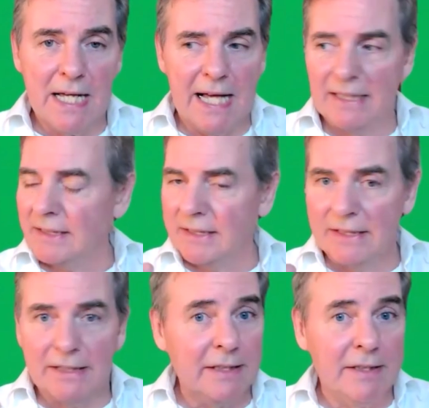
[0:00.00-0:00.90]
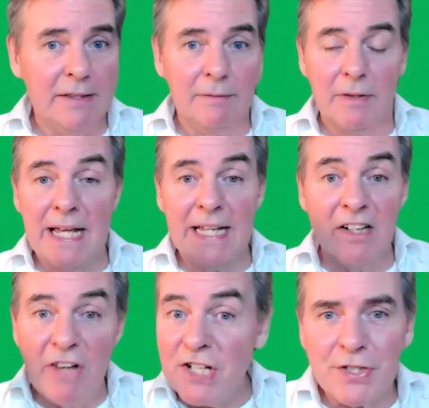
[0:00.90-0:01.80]
and
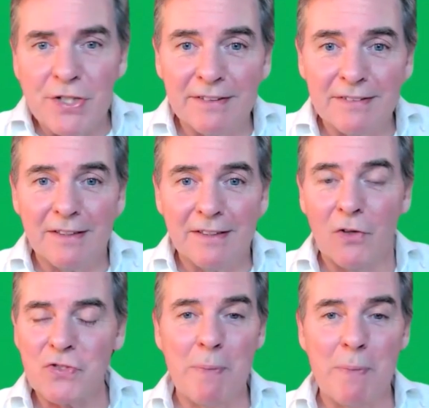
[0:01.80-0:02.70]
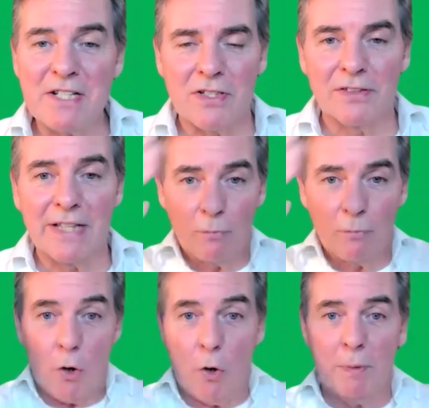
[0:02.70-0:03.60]
innovation, also based on that
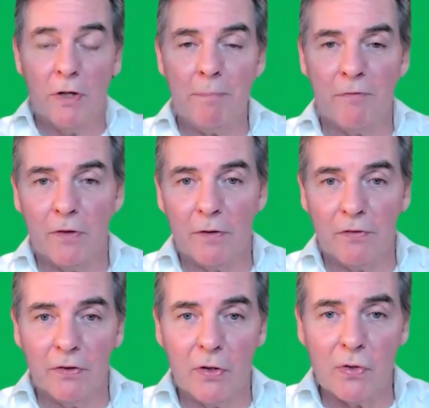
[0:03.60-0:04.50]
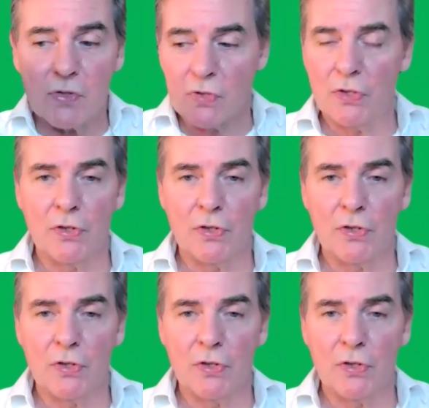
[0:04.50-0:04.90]
we open up for those